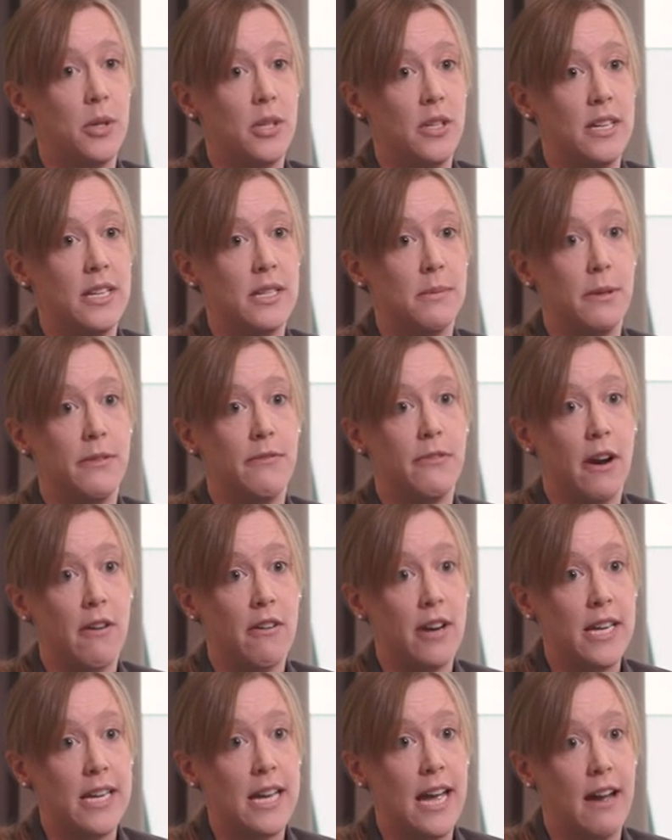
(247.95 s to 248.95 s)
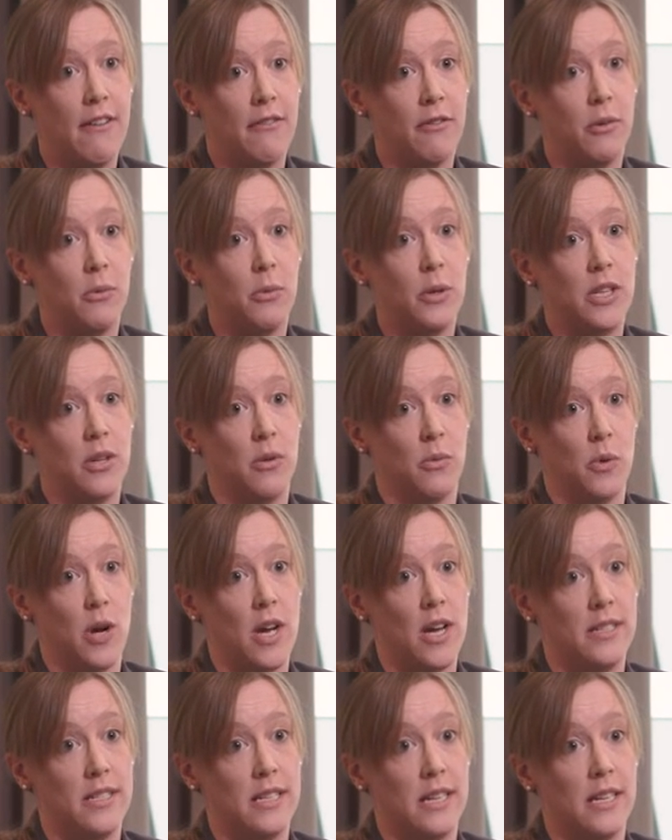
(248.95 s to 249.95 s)
but you need to be very careful with your
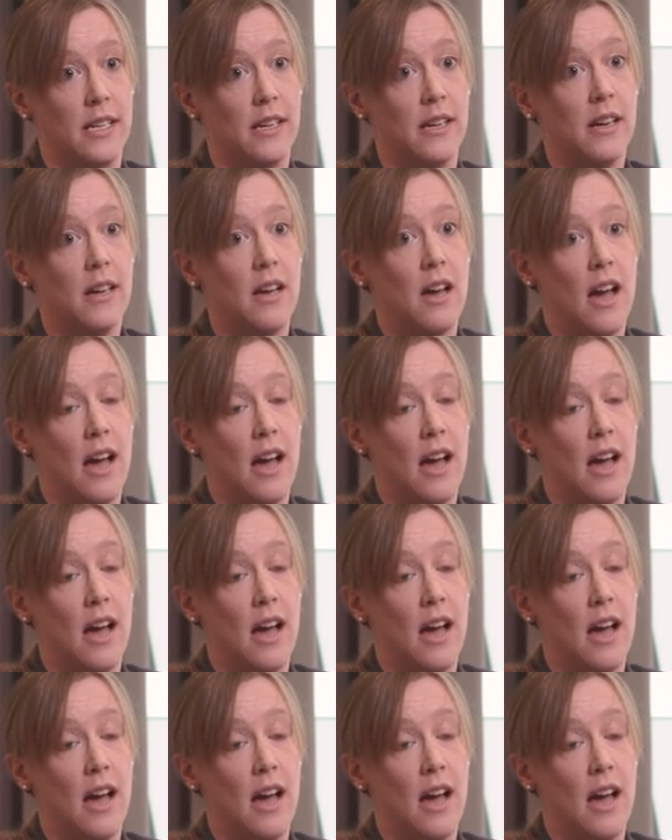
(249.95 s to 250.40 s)
wording